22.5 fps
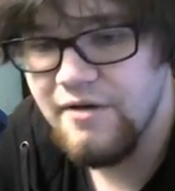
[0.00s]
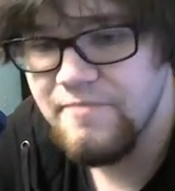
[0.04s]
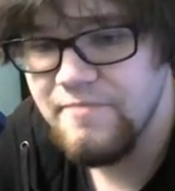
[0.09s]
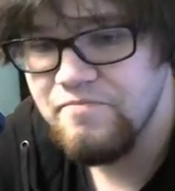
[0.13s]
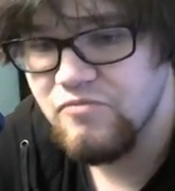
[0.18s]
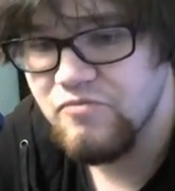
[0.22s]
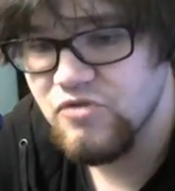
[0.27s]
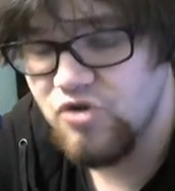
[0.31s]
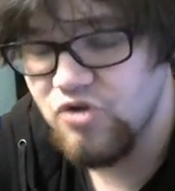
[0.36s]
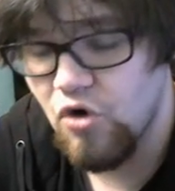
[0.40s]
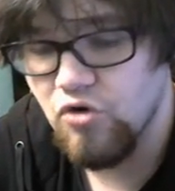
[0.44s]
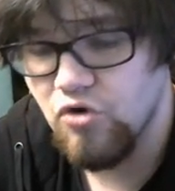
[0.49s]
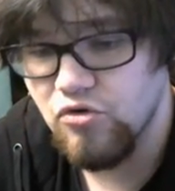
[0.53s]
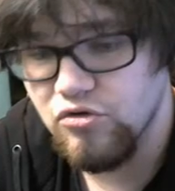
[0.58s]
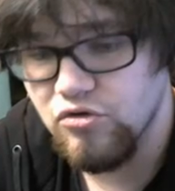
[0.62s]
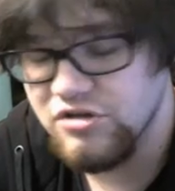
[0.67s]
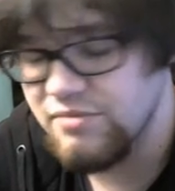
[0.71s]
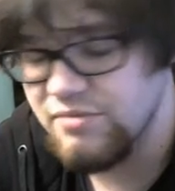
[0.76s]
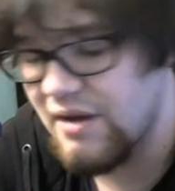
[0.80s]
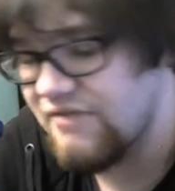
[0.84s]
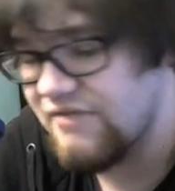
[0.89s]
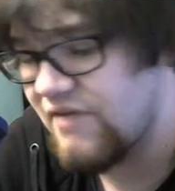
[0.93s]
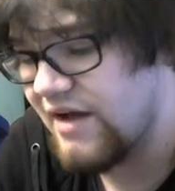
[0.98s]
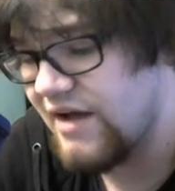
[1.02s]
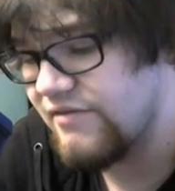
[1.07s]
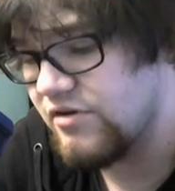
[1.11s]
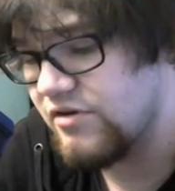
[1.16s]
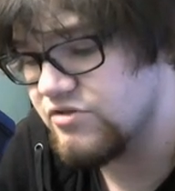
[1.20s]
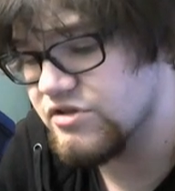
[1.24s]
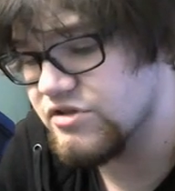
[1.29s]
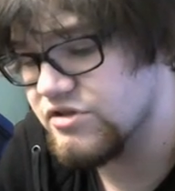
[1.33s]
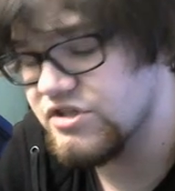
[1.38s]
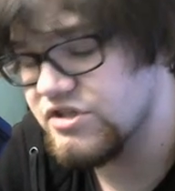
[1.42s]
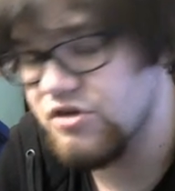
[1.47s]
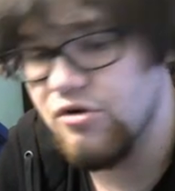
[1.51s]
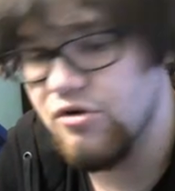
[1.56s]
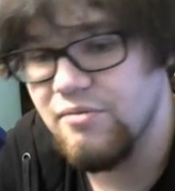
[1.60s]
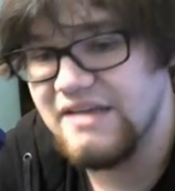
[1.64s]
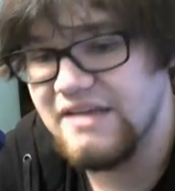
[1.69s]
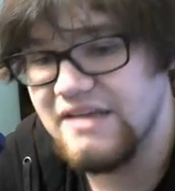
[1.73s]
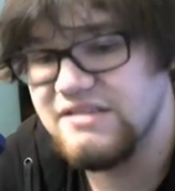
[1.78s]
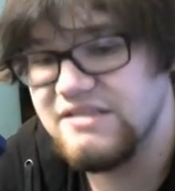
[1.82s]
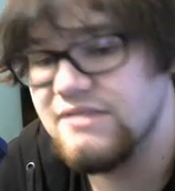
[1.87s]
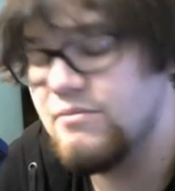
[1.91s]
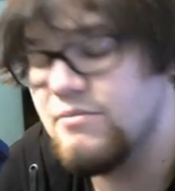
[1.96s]
Darklords by 500, so it
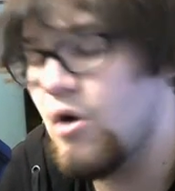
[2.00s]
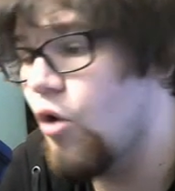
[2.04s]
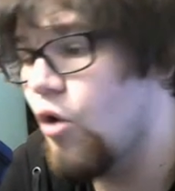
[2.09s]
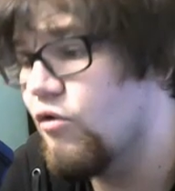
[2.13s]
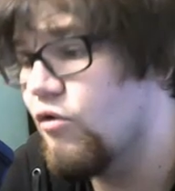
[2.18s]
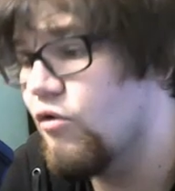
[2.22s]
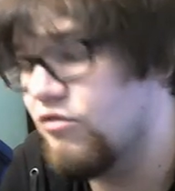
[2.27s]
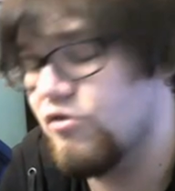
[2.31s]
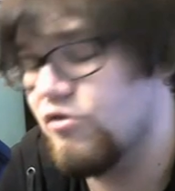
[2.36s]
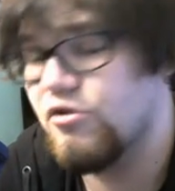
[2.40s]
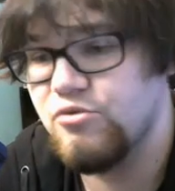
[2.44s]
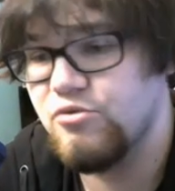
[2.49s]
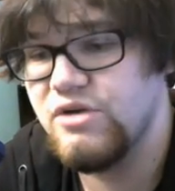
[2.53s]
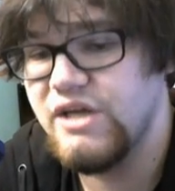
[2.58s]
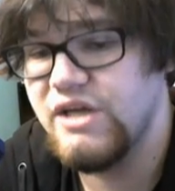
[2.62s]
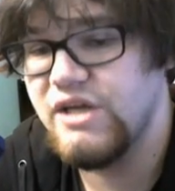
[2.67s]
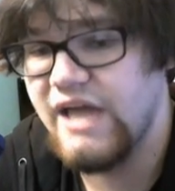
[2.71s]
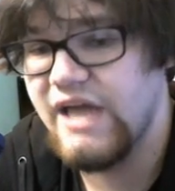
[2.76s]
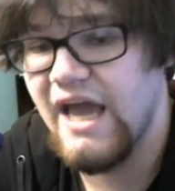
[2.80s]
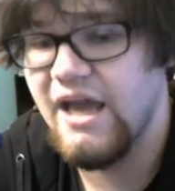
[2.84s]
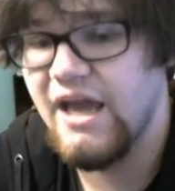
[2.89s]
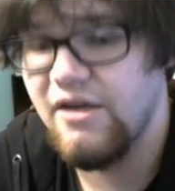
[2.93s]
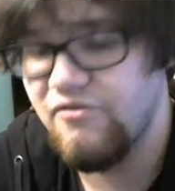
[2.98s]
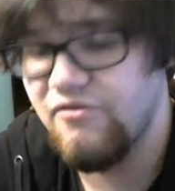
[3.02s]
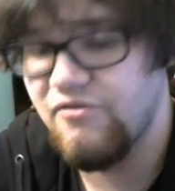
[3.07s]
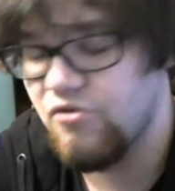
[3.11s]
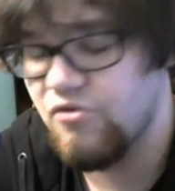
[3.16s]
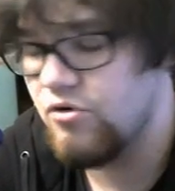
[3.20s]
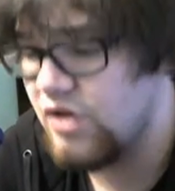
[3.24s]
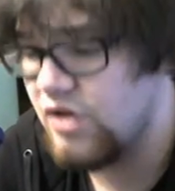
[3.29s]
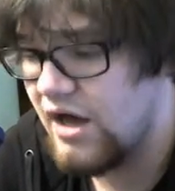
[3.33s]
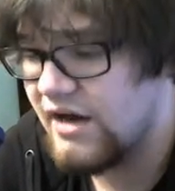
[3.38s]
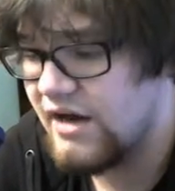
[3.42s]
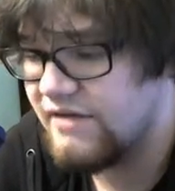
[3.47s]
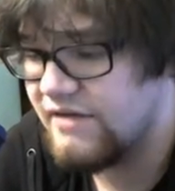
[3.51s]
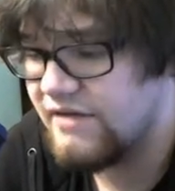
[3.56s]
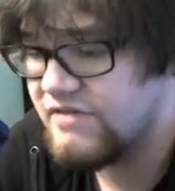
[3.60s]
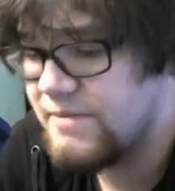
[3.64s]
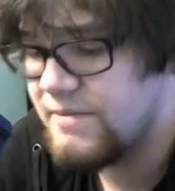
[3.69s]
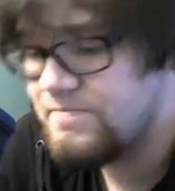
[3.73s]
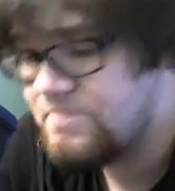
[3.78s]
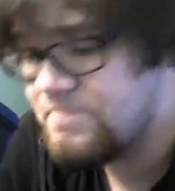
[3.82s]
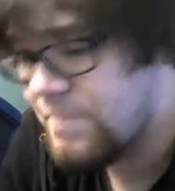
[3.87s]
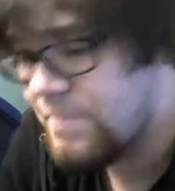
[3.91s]
makes them over 3K for a lot of them.